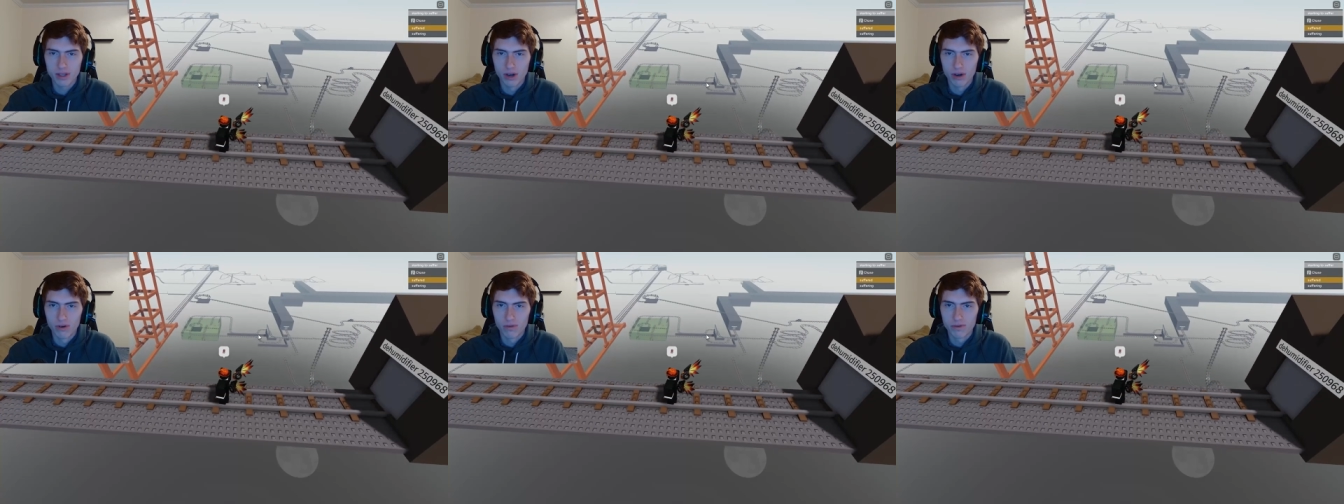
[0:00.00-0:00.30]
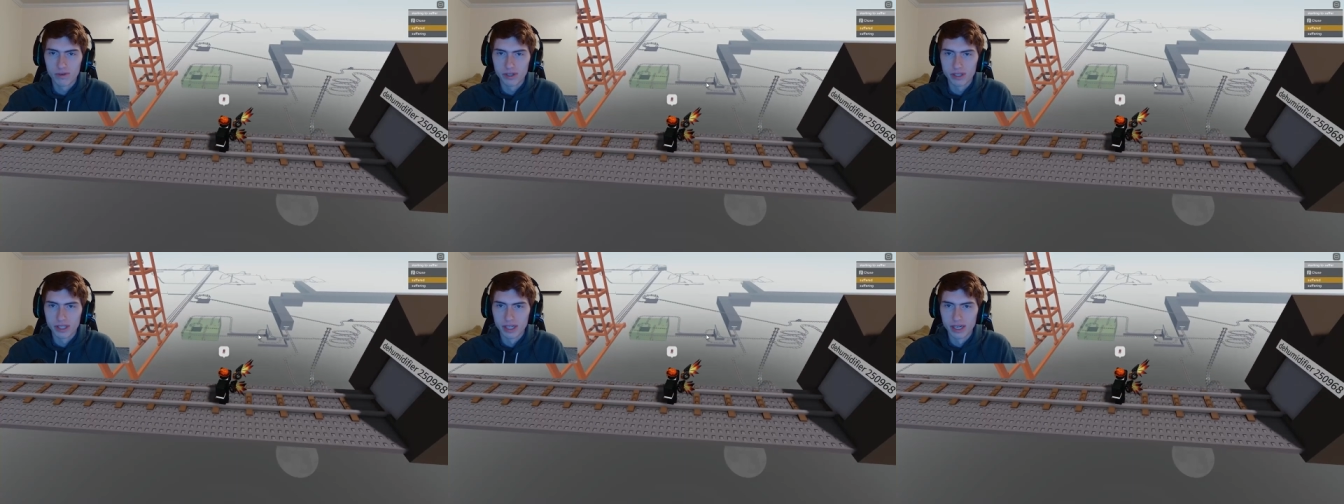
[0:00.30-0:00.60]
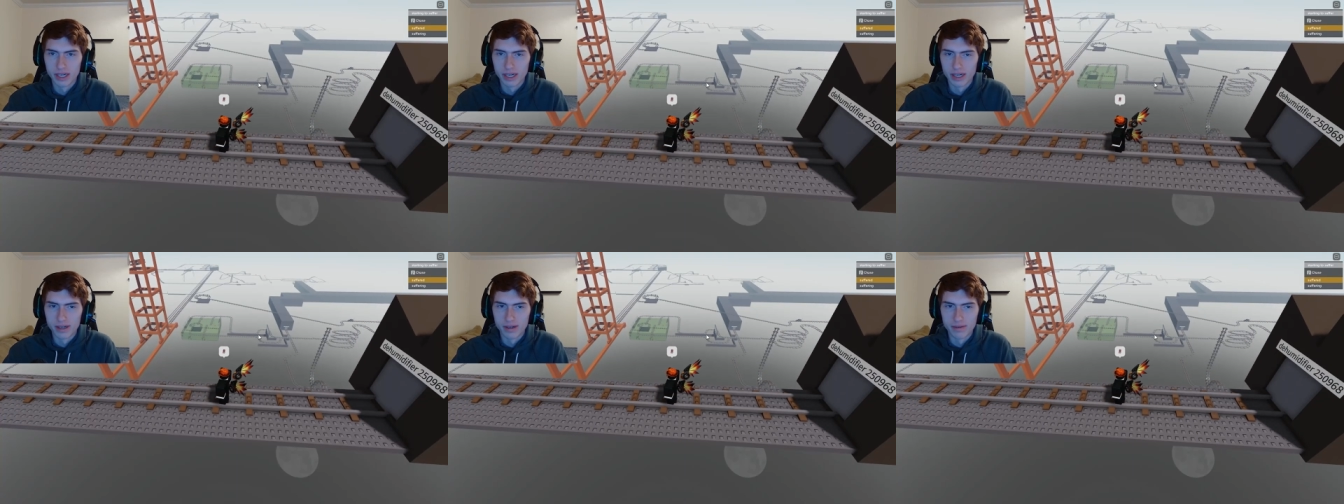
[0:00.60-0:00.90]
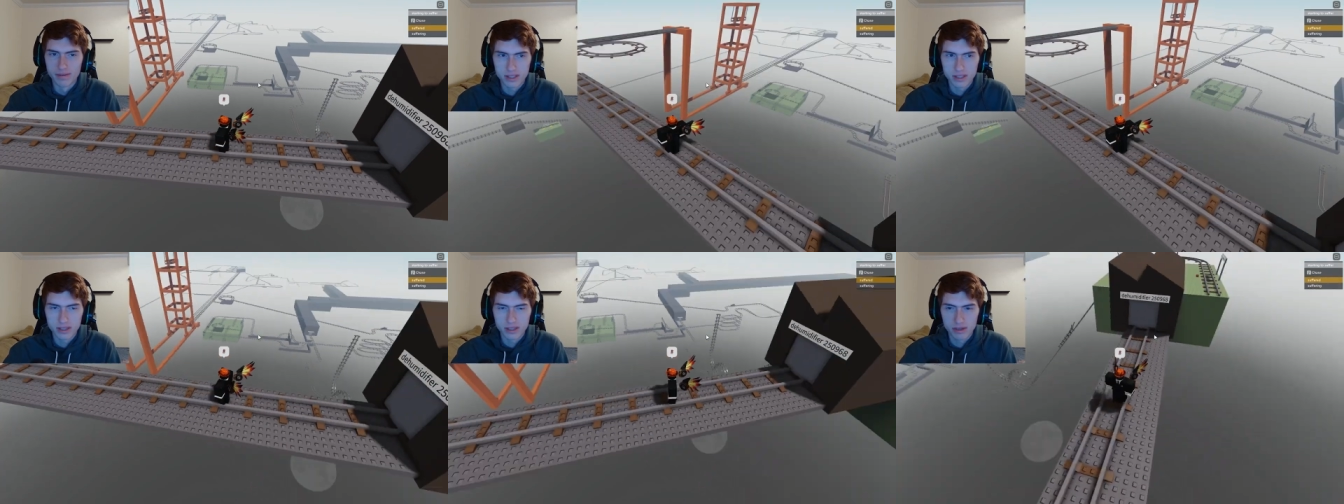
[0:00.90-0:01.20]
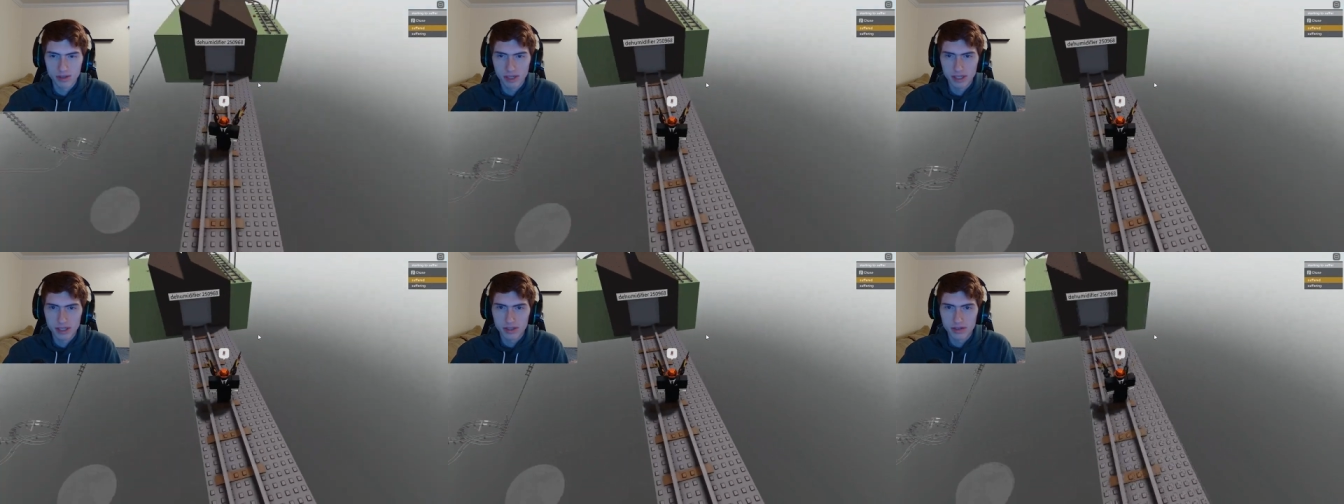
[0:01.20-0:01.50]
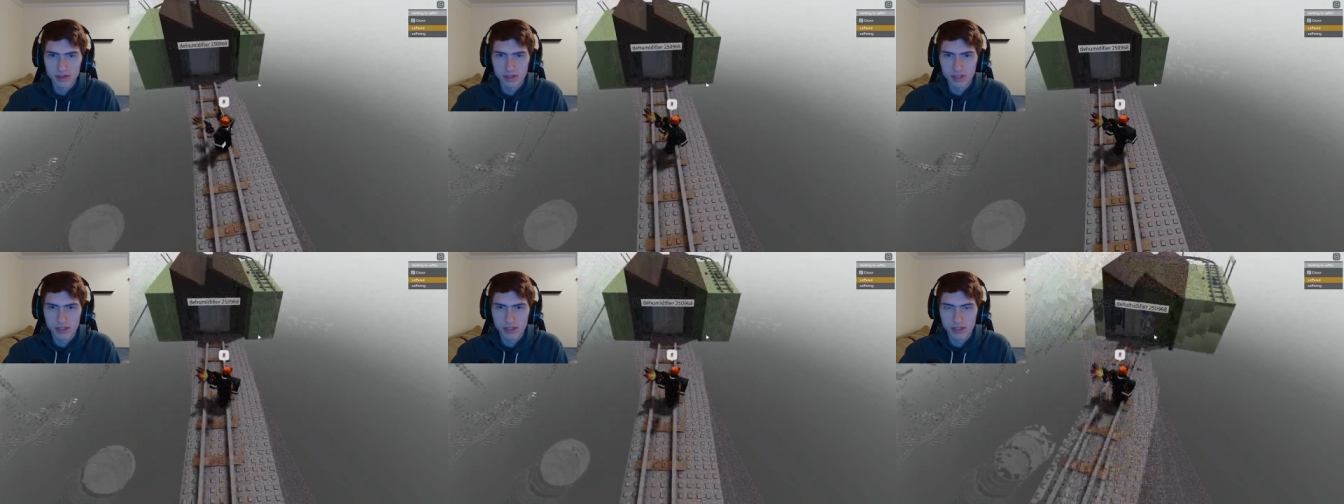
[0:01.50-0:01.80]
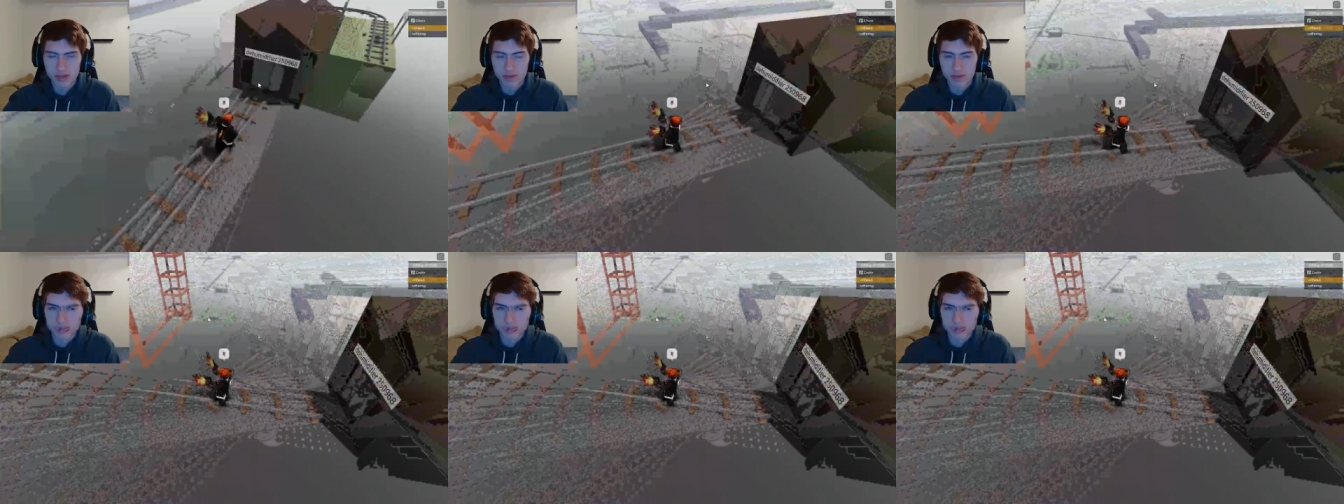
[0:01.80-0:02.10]
over there. Quite
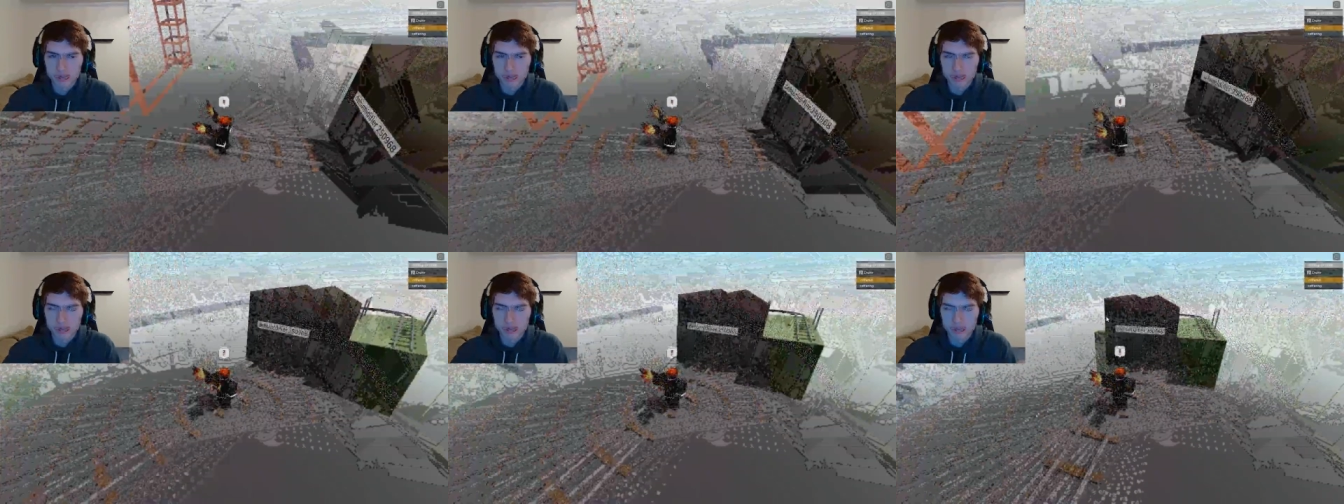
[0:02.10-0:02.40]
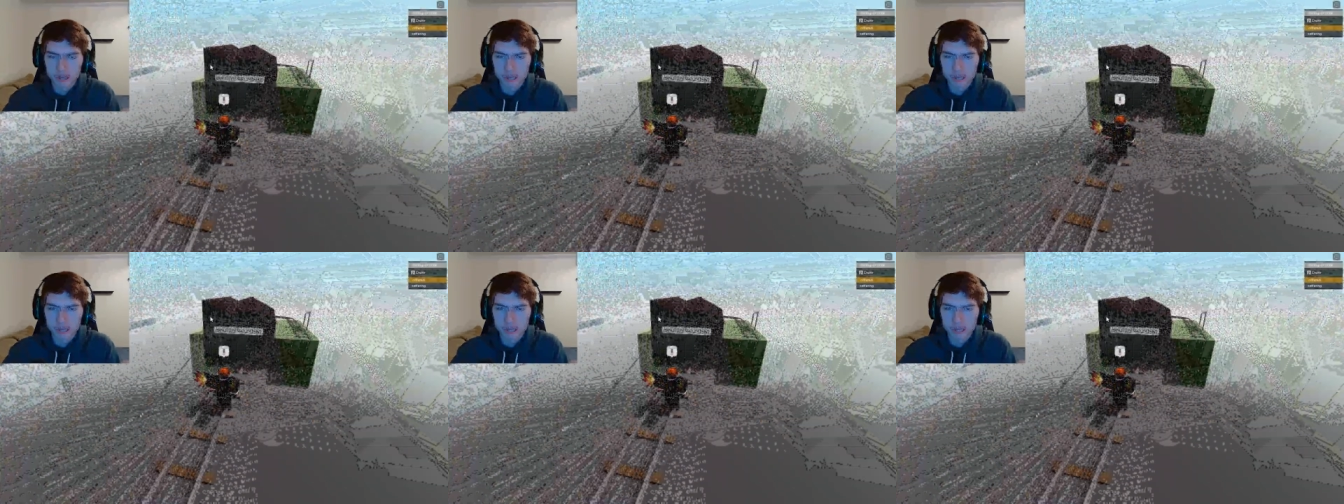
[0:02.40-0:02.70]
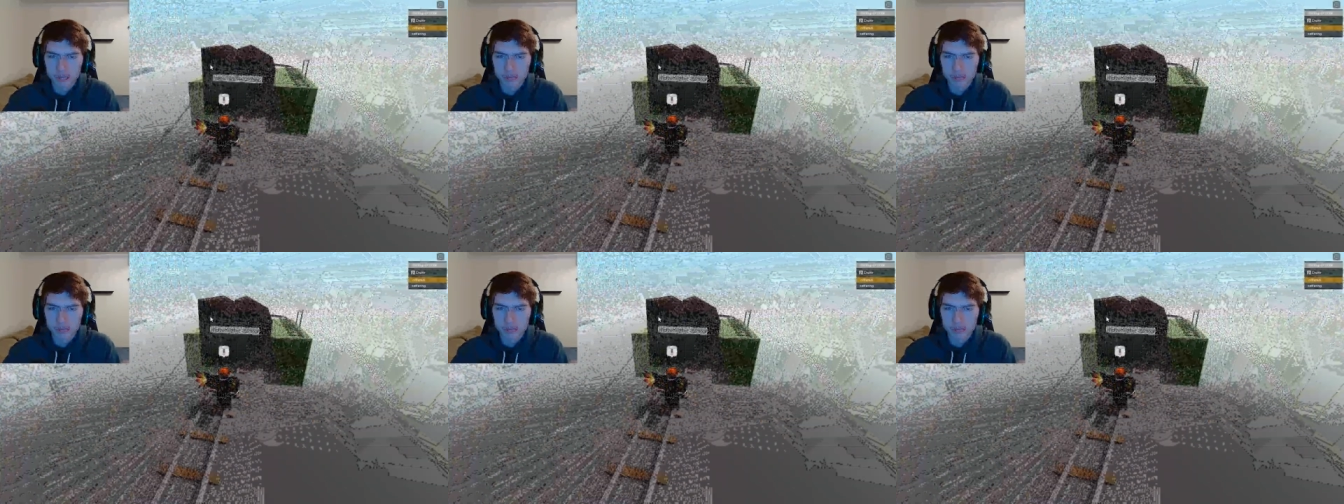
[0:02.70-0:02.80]
interesting. Okay.